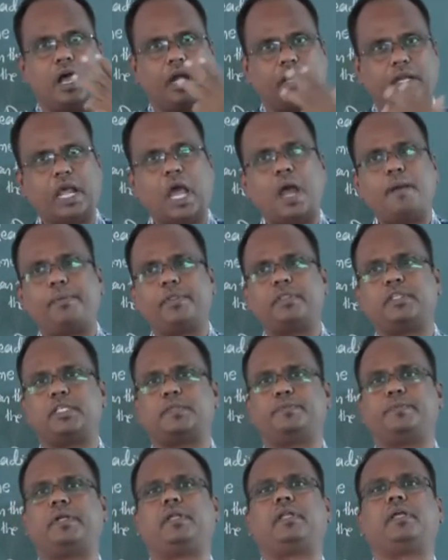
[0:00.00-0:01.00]
adopt
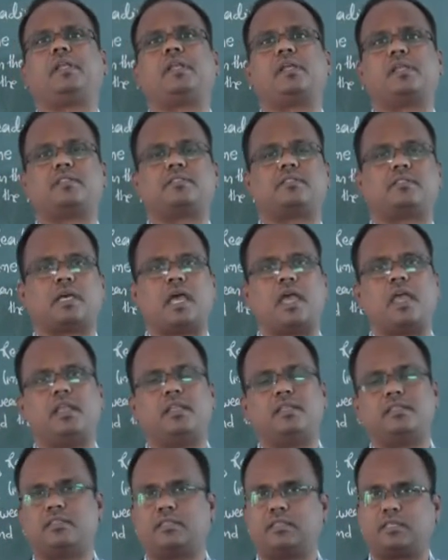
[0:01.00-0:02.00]
this particular
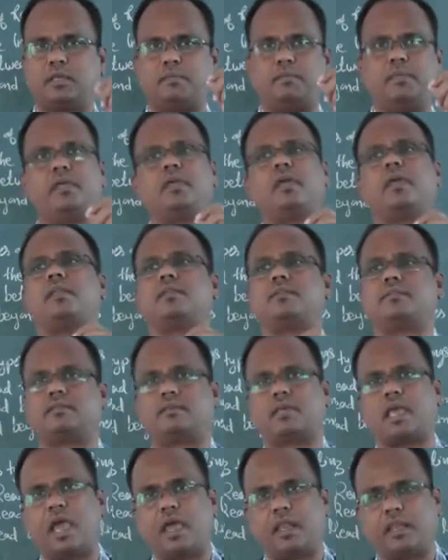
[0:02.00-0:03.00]
style, skimming and
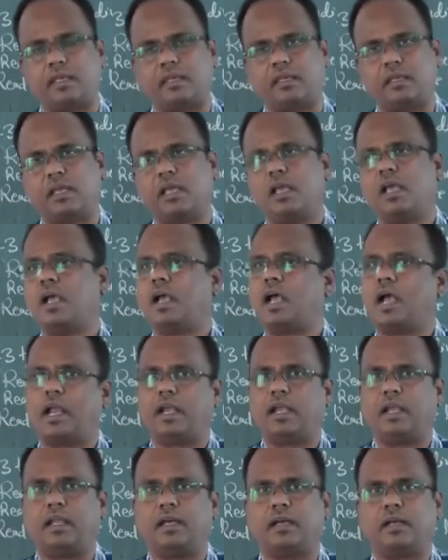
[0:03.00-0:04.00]
scanning,
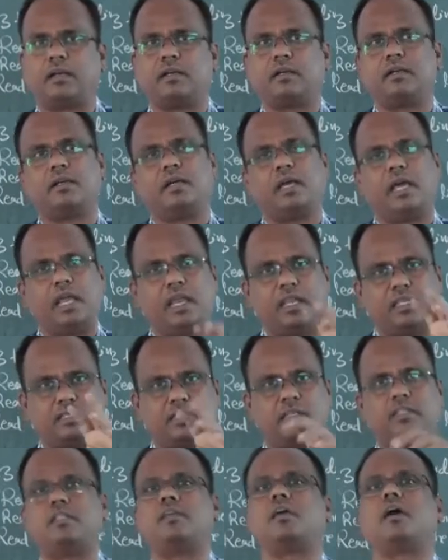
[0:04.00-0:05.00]
and
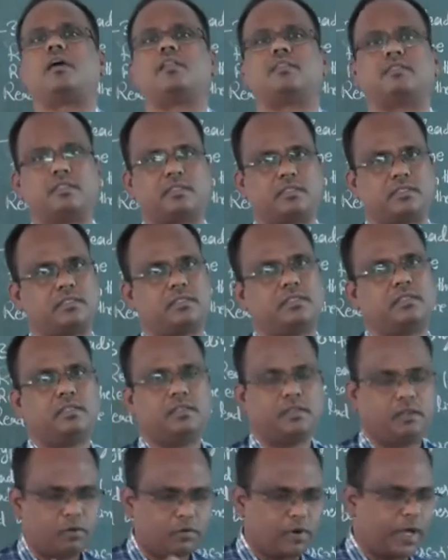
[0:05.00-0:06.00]
elicit the
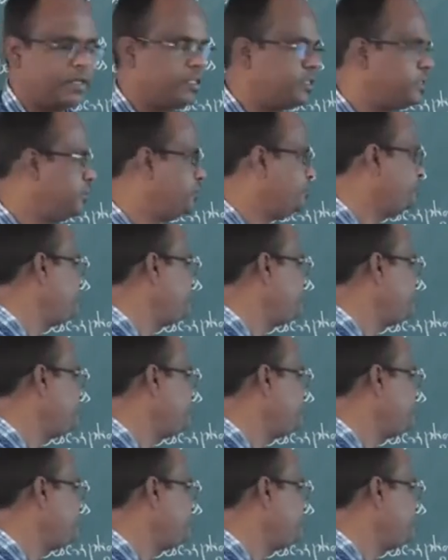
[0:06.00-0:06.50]
answers. Right.